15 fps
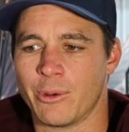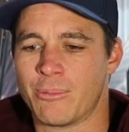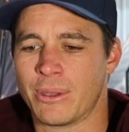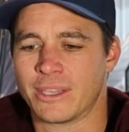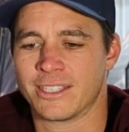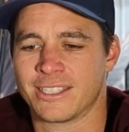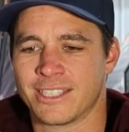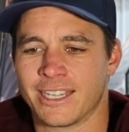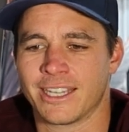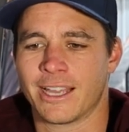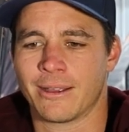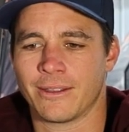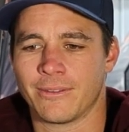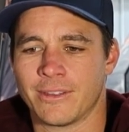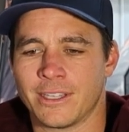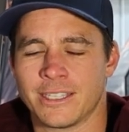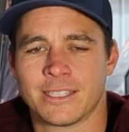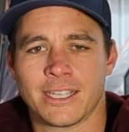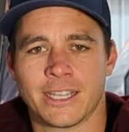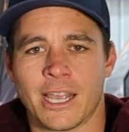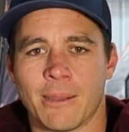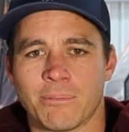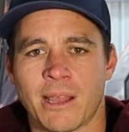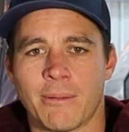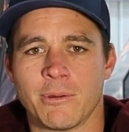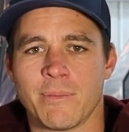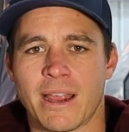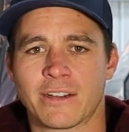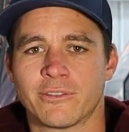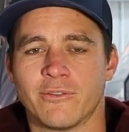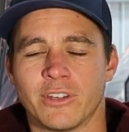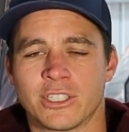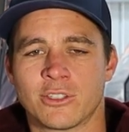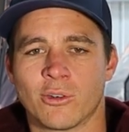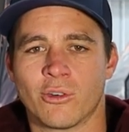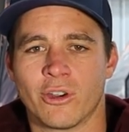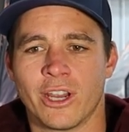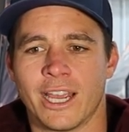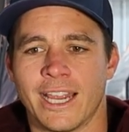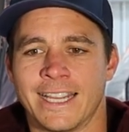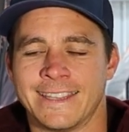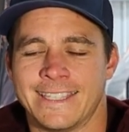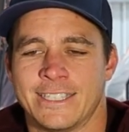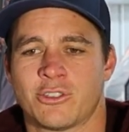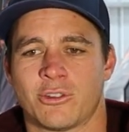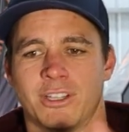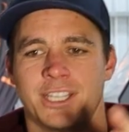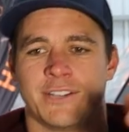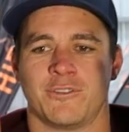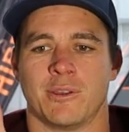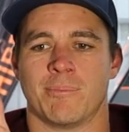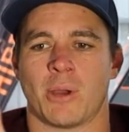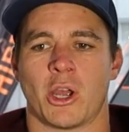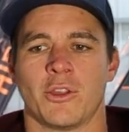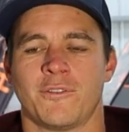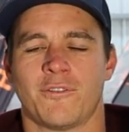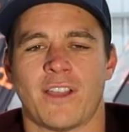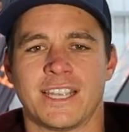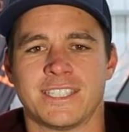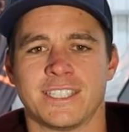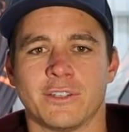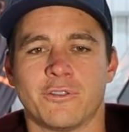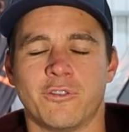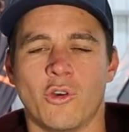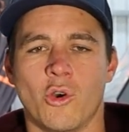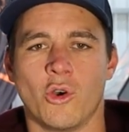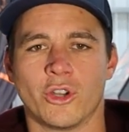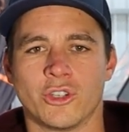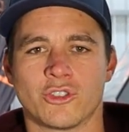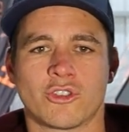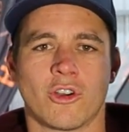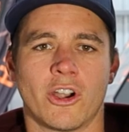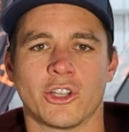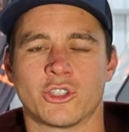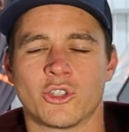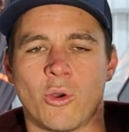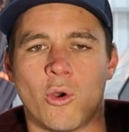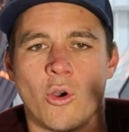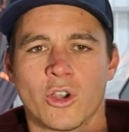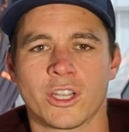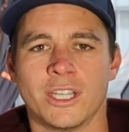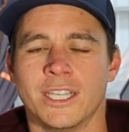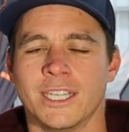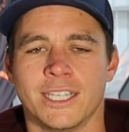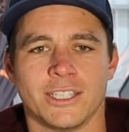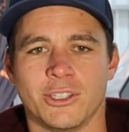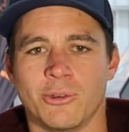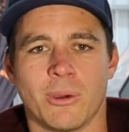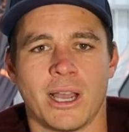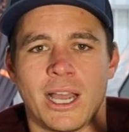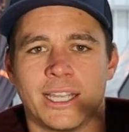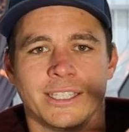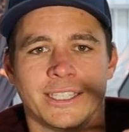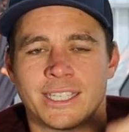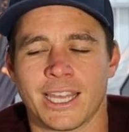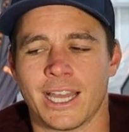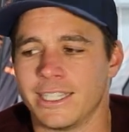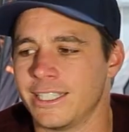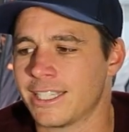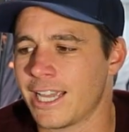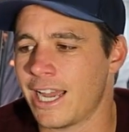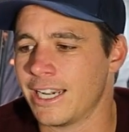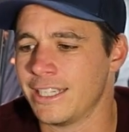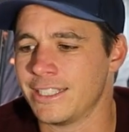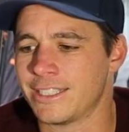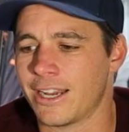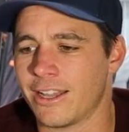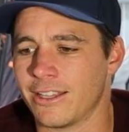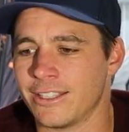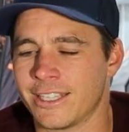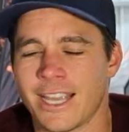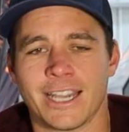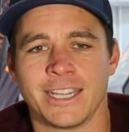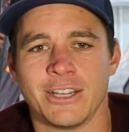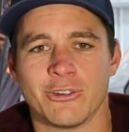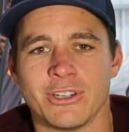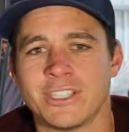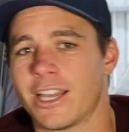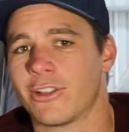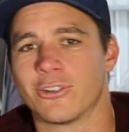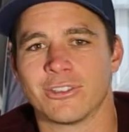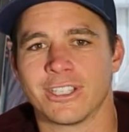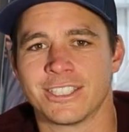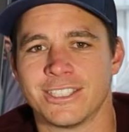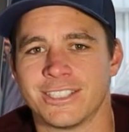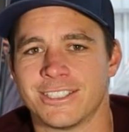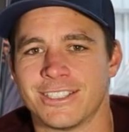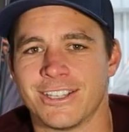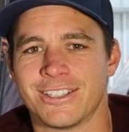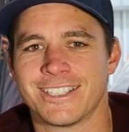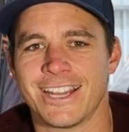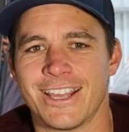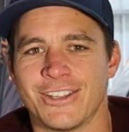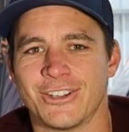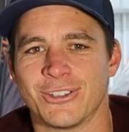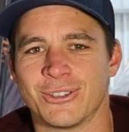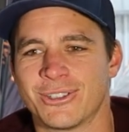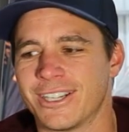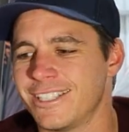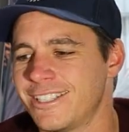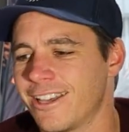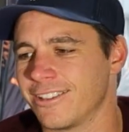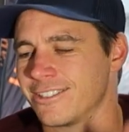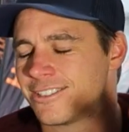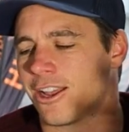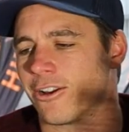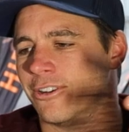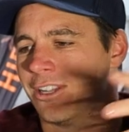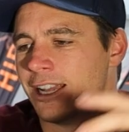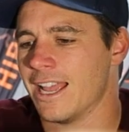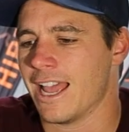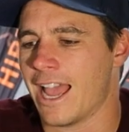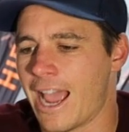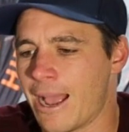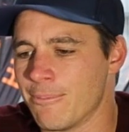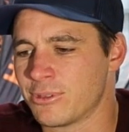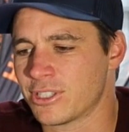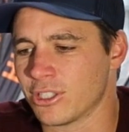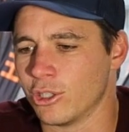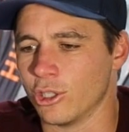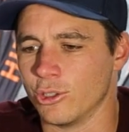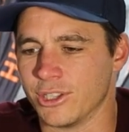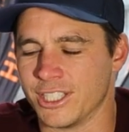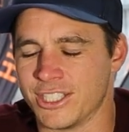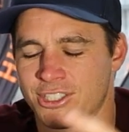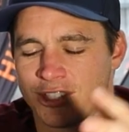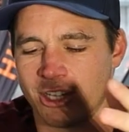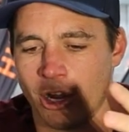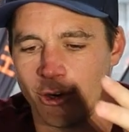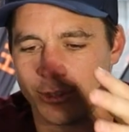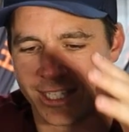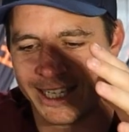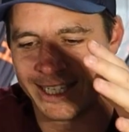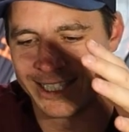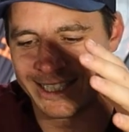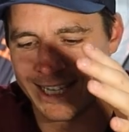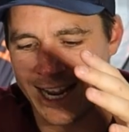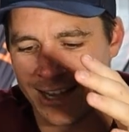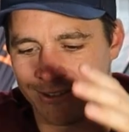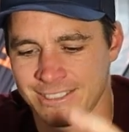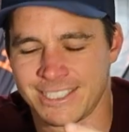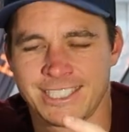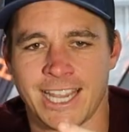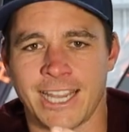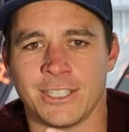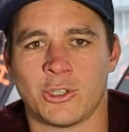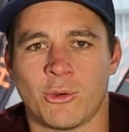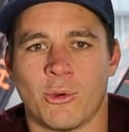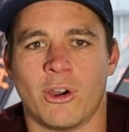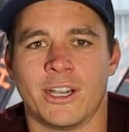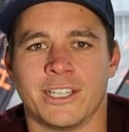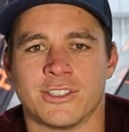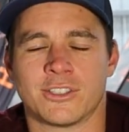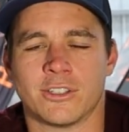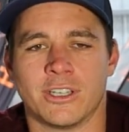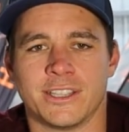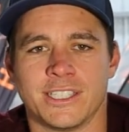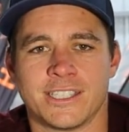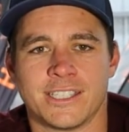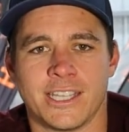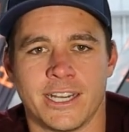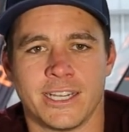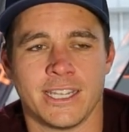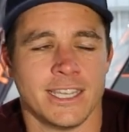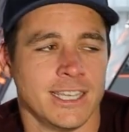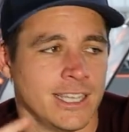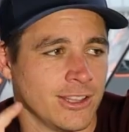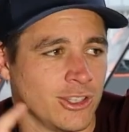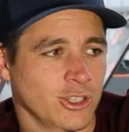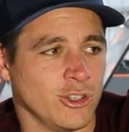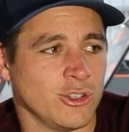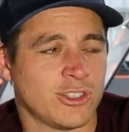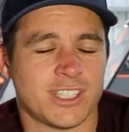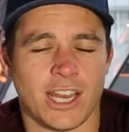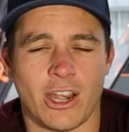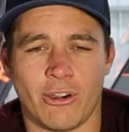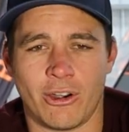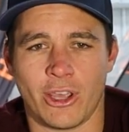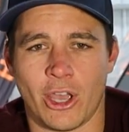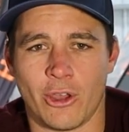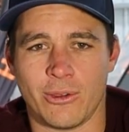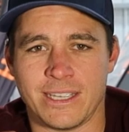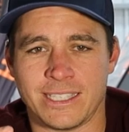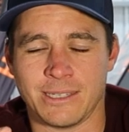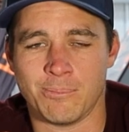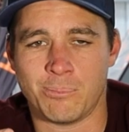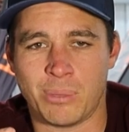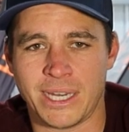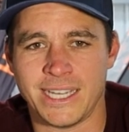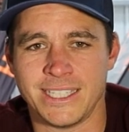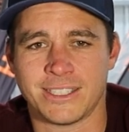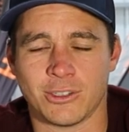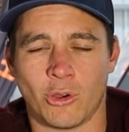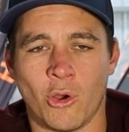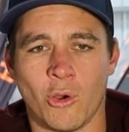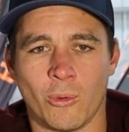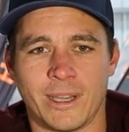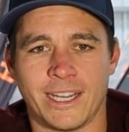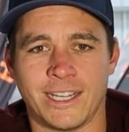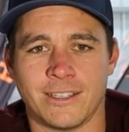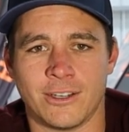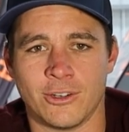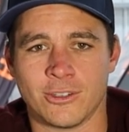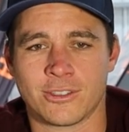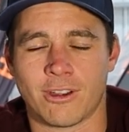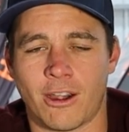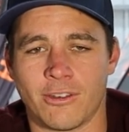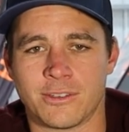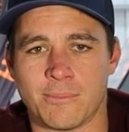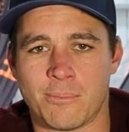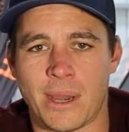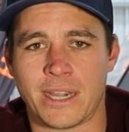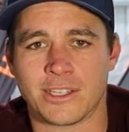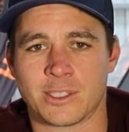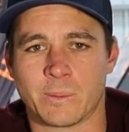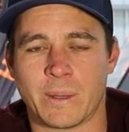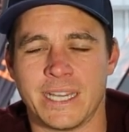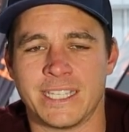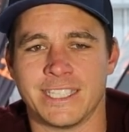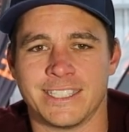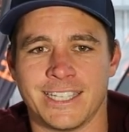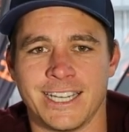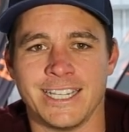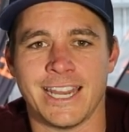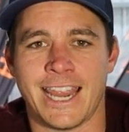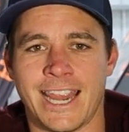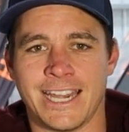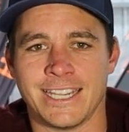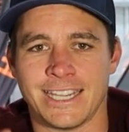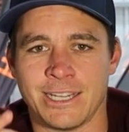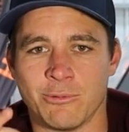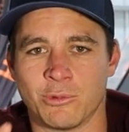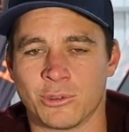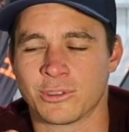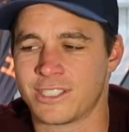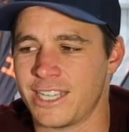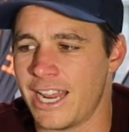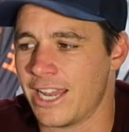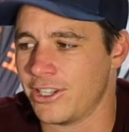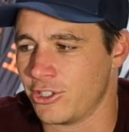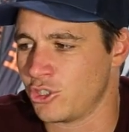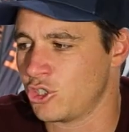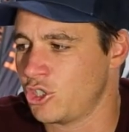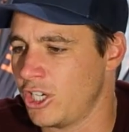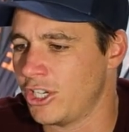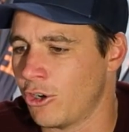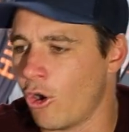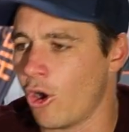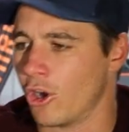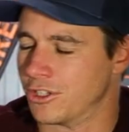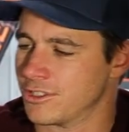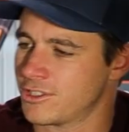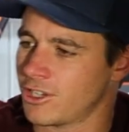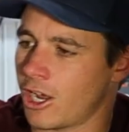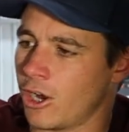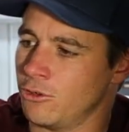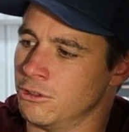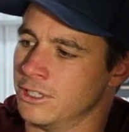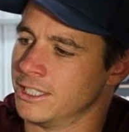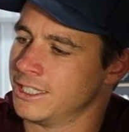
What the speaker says: we picked this thing up coming back from Victoria, and literally, if you're both facing forward and trying to talk, you can't hear each other unless you just stand there and look at each other. So, absolutely stoked. It is now dead quiet inside this thing. The new stereo is a beast. All we need to do is throw some better speakers in, and it will sound shit hot. So,